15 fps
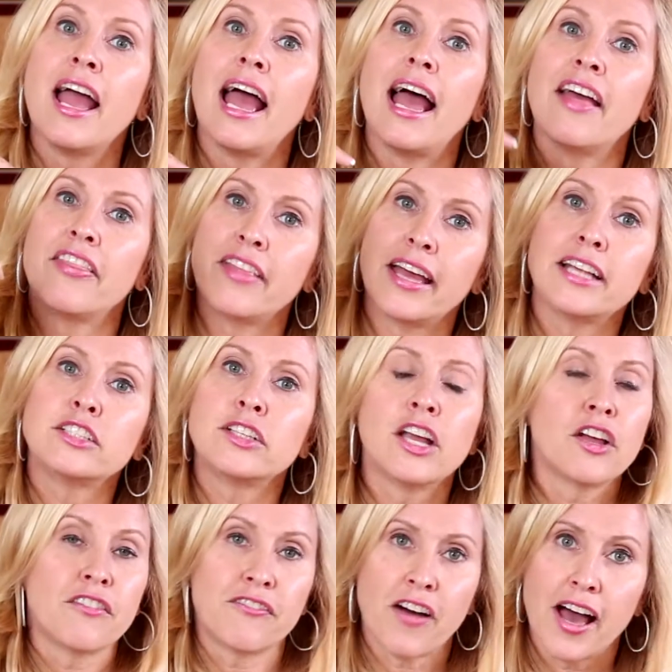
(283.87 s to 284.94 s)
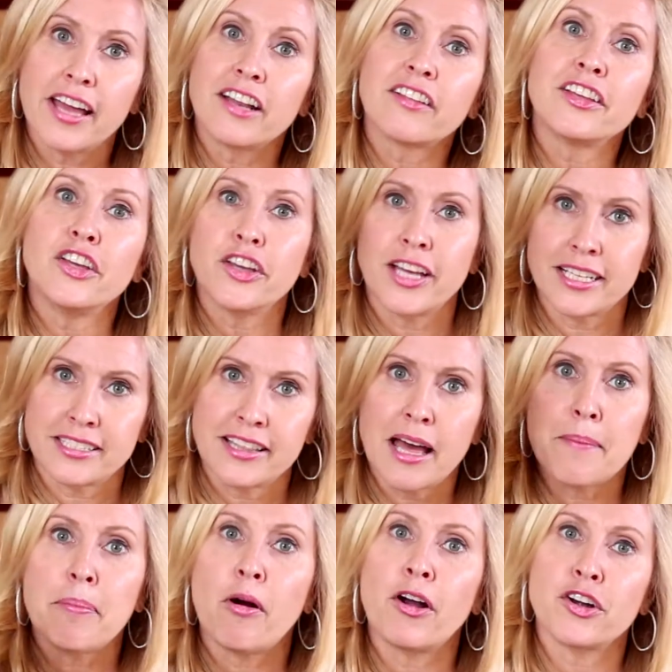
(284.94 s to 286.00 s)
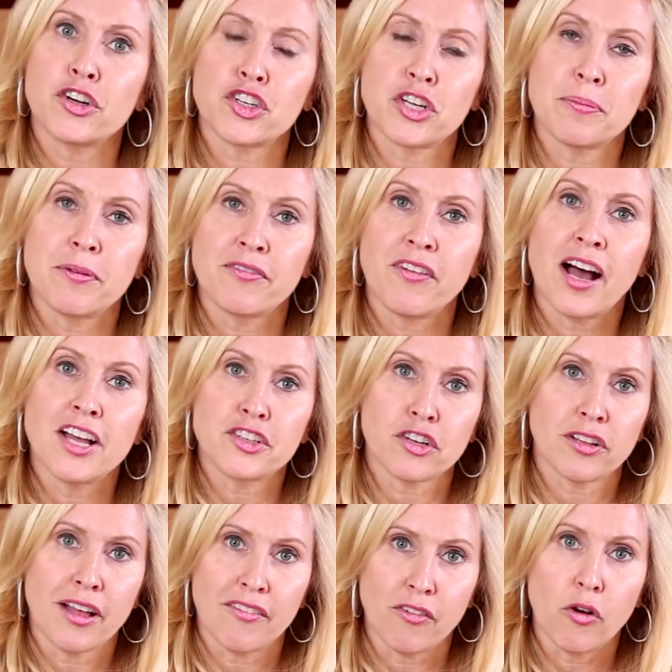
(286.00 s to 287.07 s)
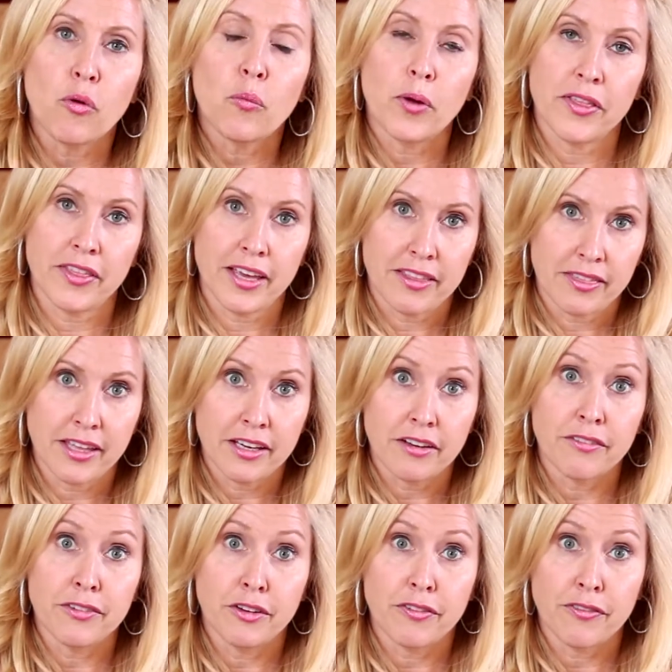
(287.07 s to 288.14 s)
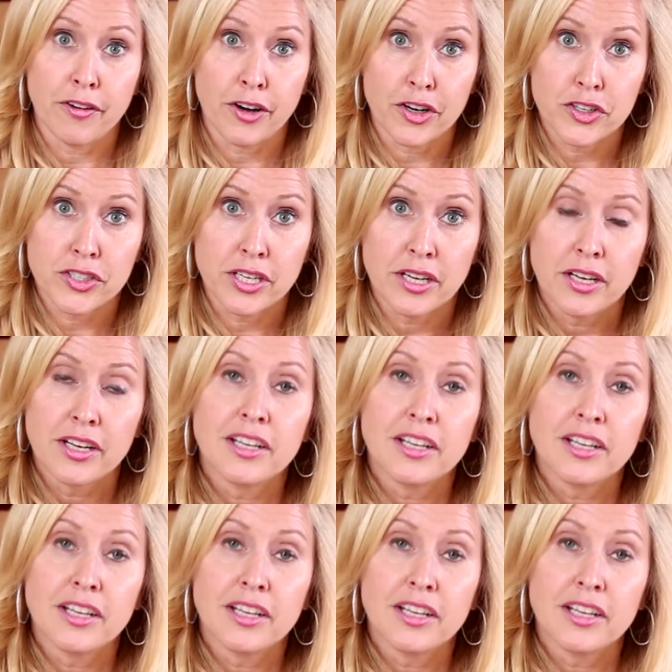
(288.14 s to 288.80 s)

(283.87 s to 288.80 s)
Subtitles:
and then finally you get to that partnership advisor level when they think of you first.